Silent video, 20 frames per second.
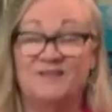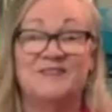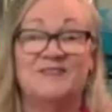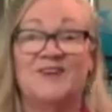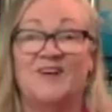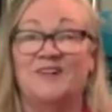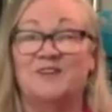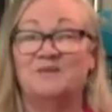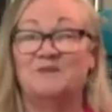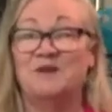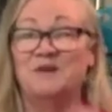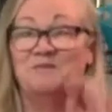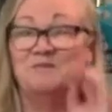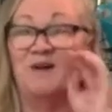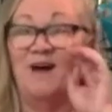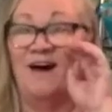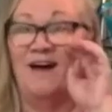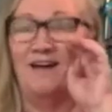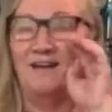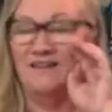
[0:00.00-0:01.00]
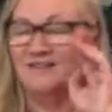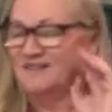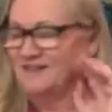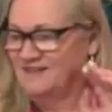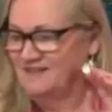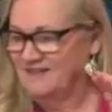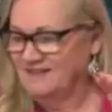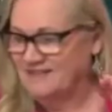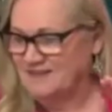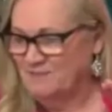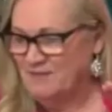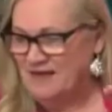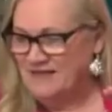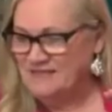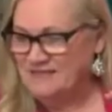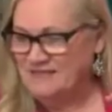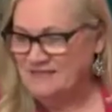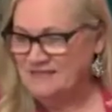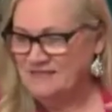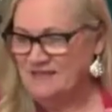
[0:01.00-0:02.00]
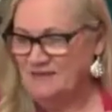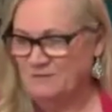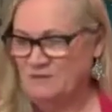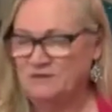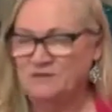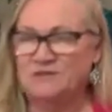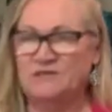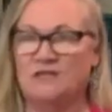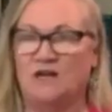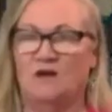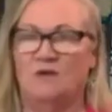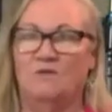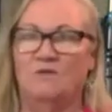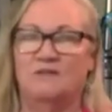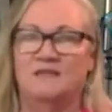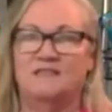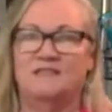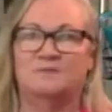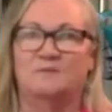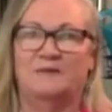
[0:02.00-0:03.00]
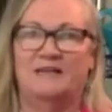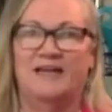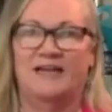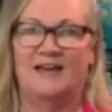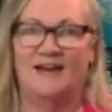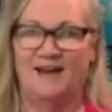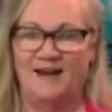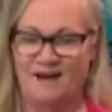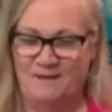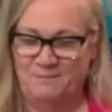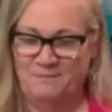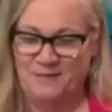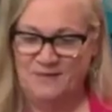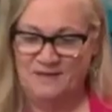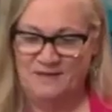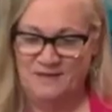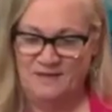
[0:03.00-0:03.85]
was all in one pot in this amazing steamer. So let's plate it up.